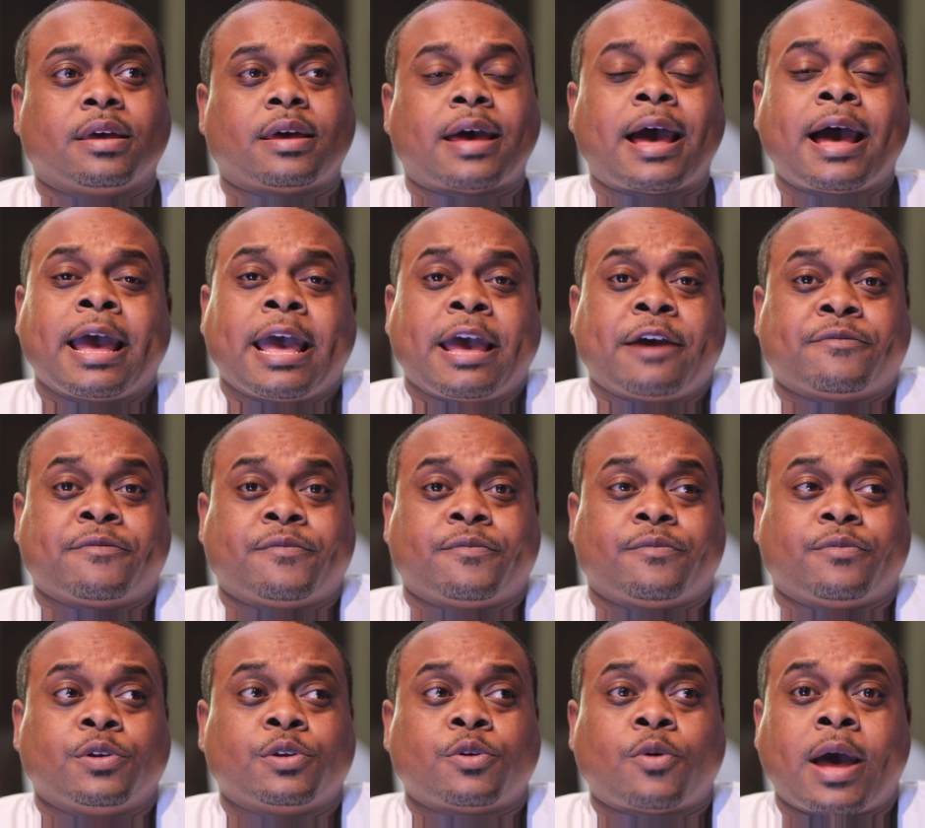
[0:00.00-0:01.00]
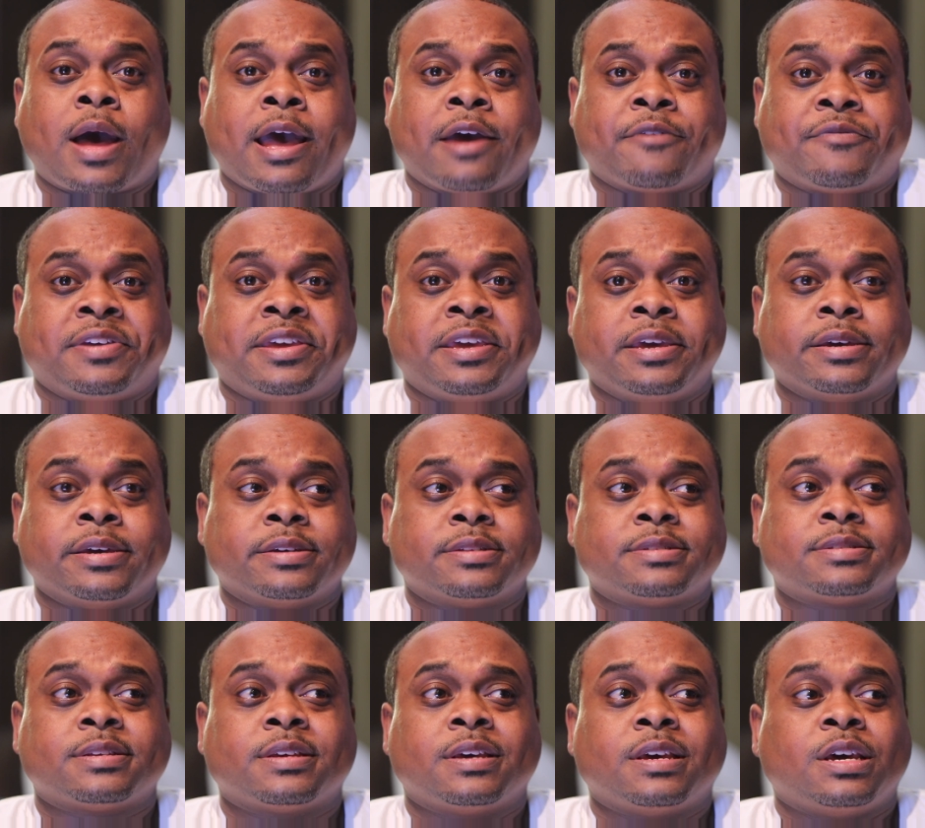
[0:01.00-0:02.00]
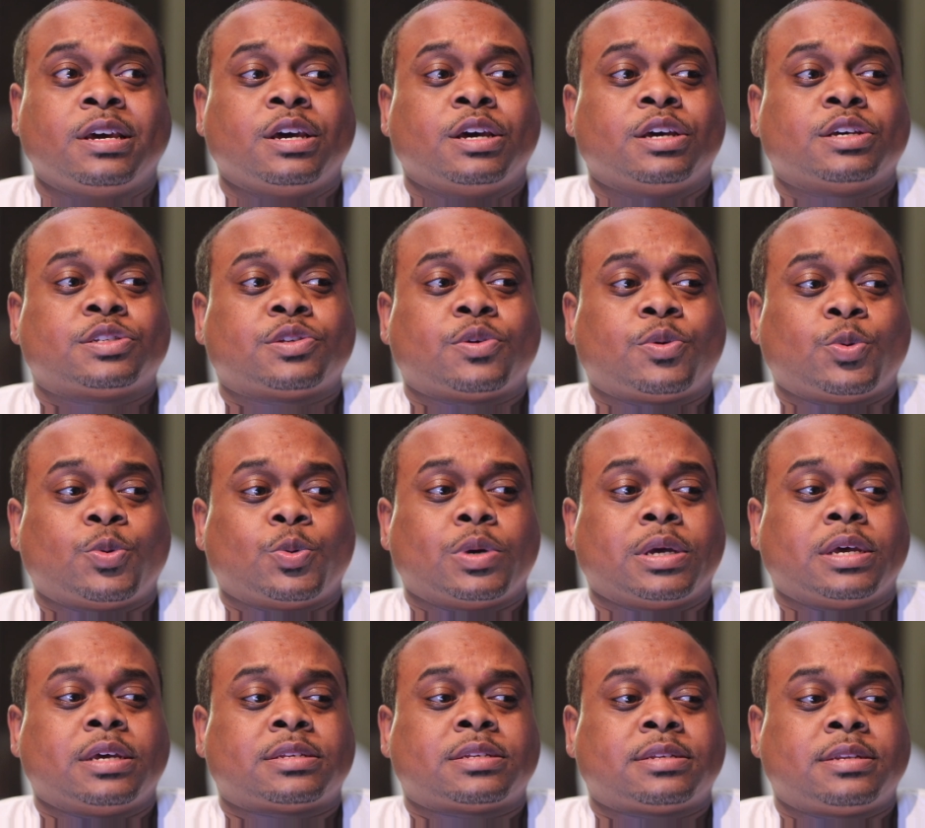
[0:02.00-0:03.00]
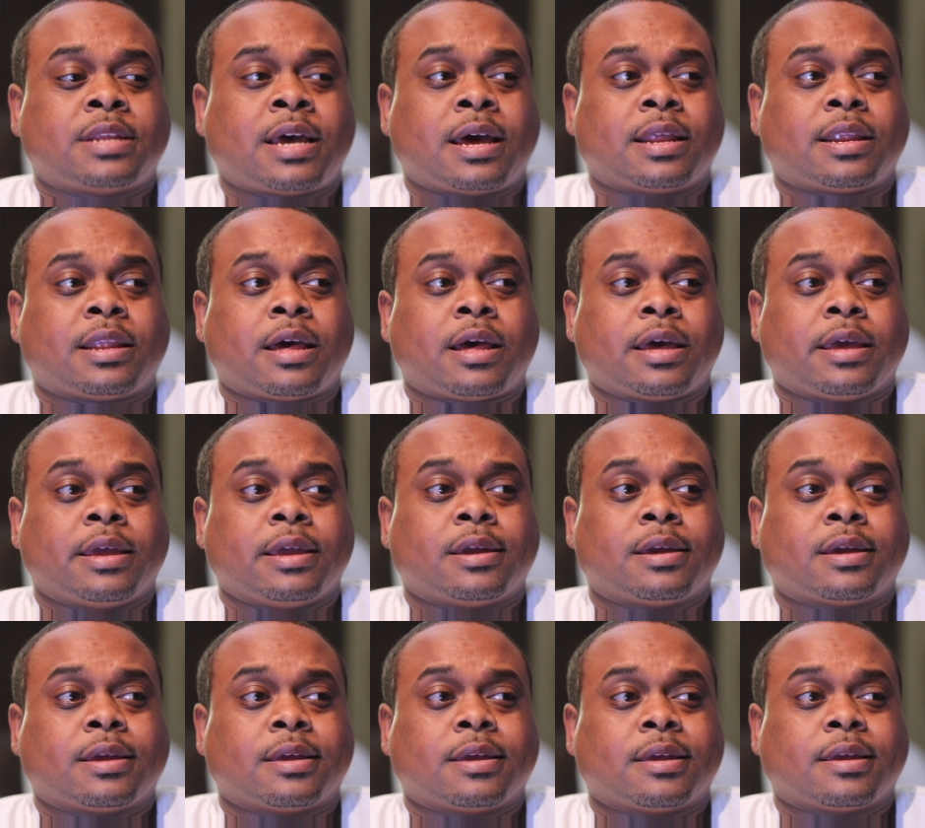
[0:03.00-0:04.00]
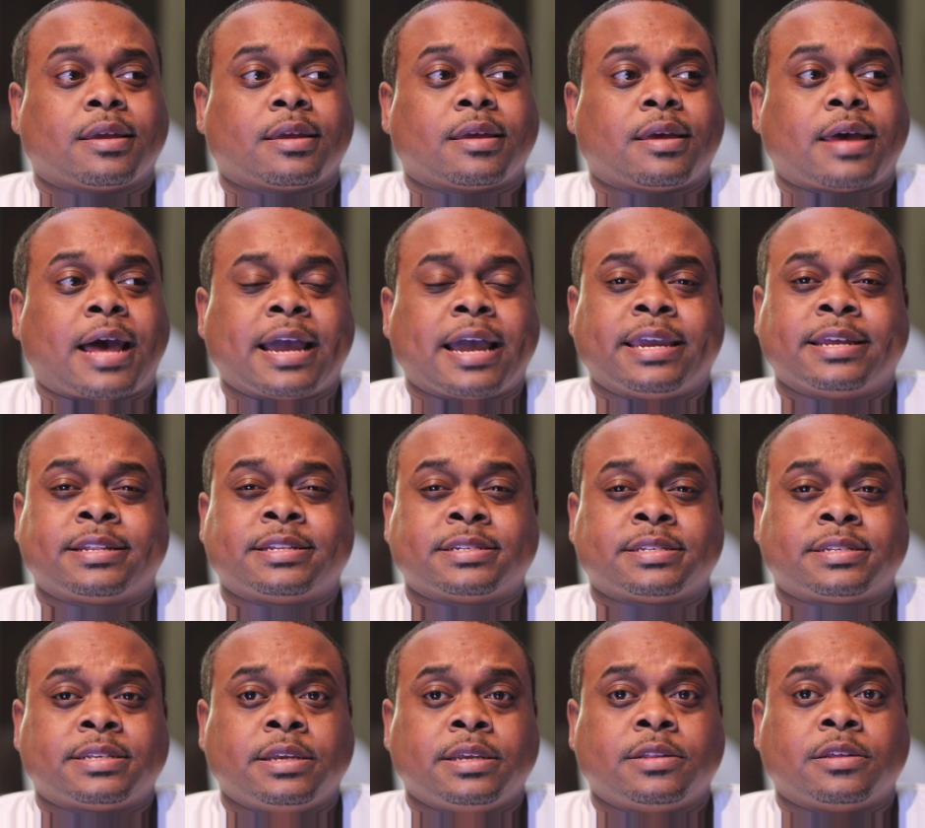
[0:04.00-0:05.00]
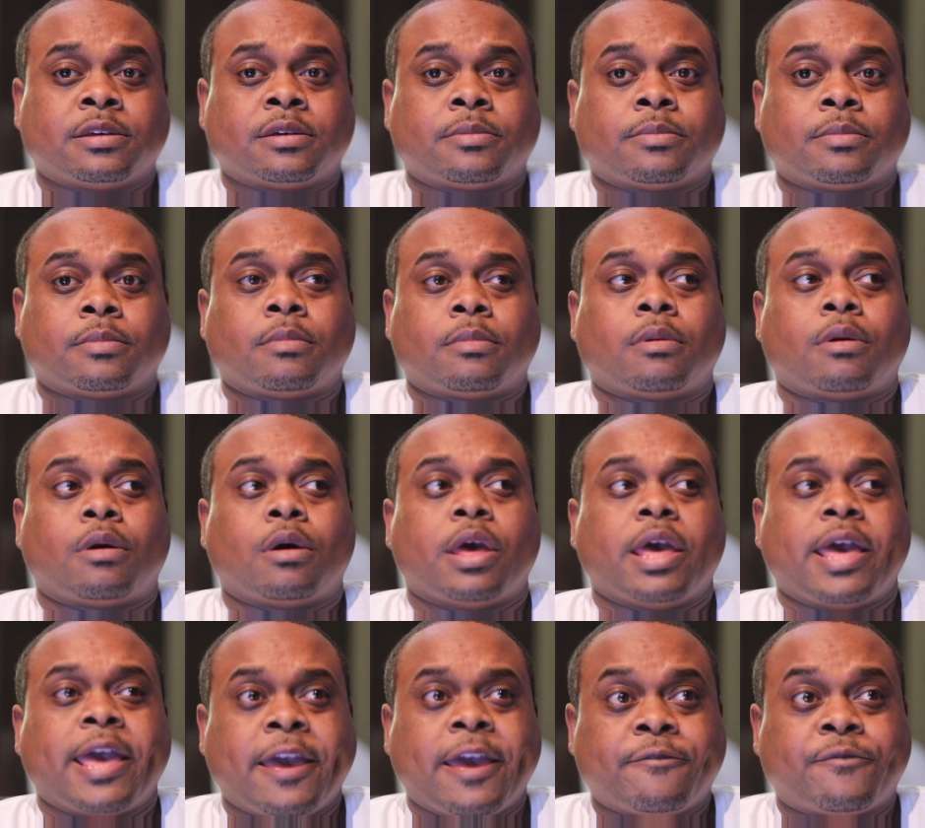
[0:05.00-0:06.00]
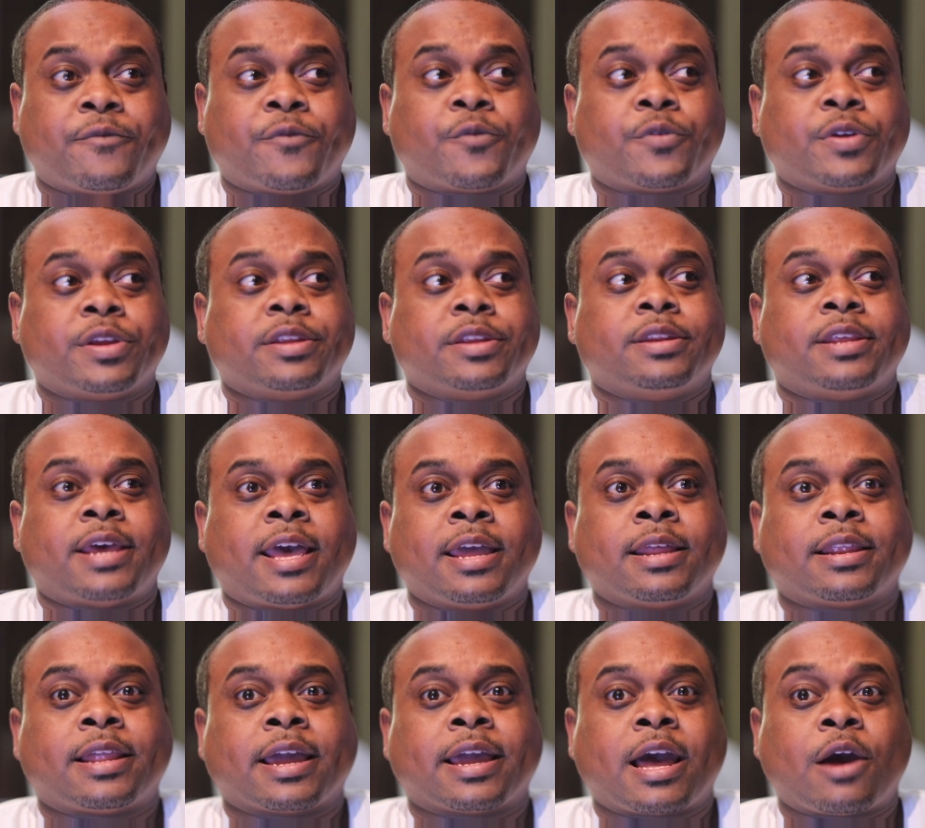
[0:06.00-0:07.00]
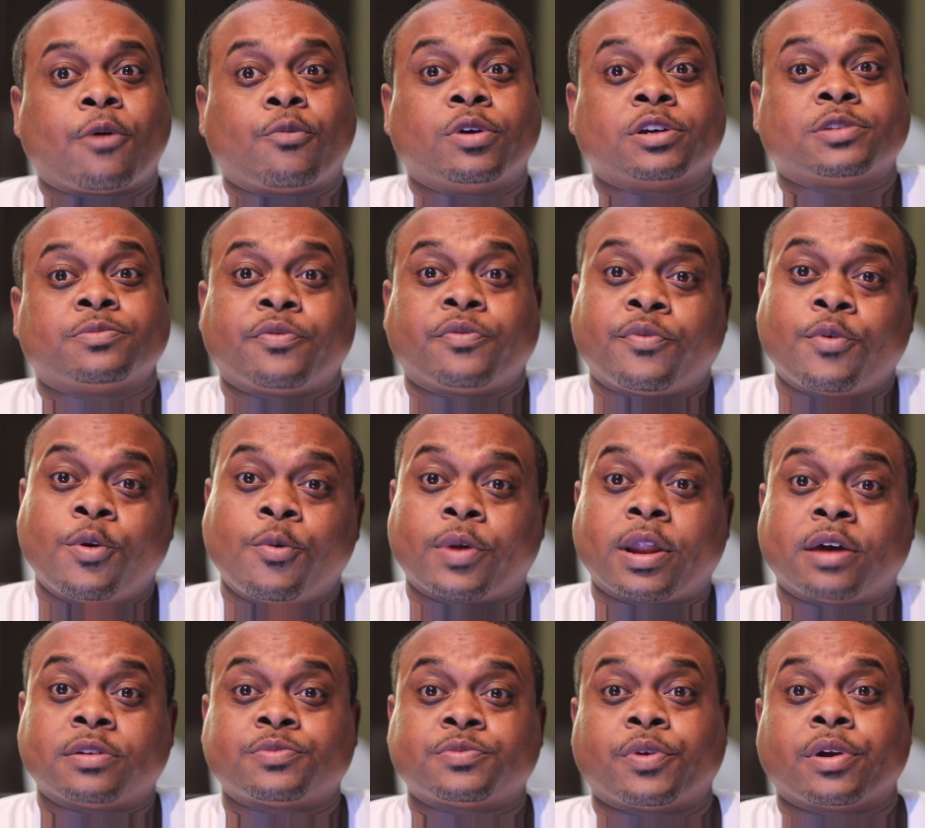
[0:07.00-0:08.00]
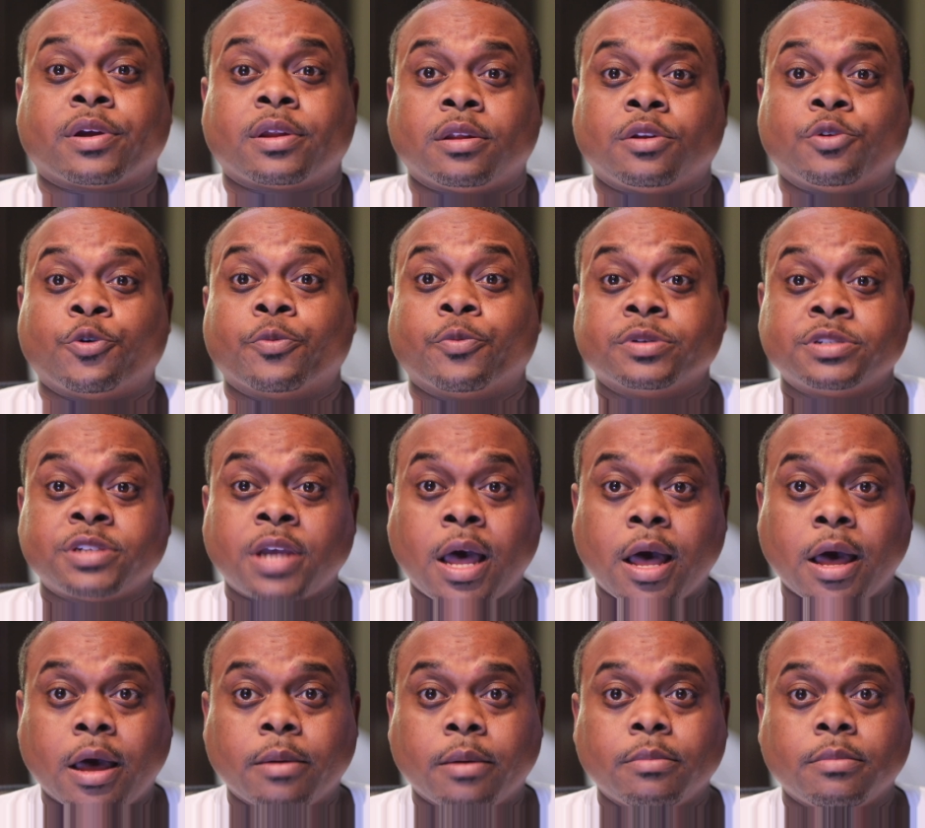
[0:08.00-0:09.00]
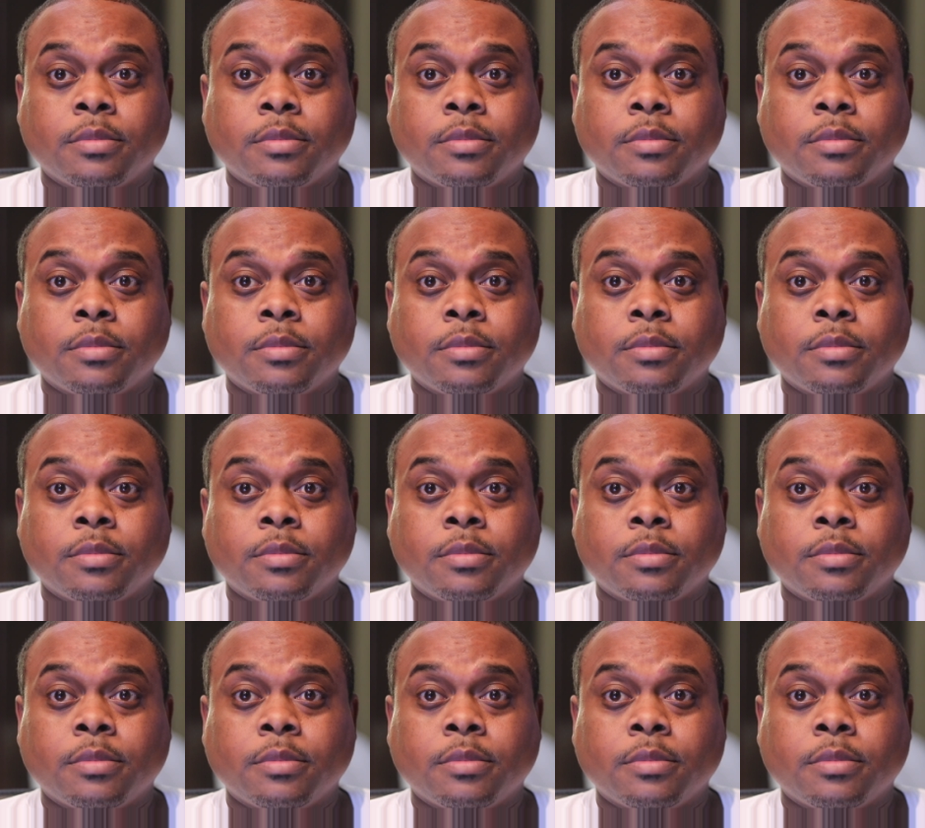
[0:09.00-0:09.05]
I have kids. So it's not like I get to see them every day like I was before when I was working a normal job.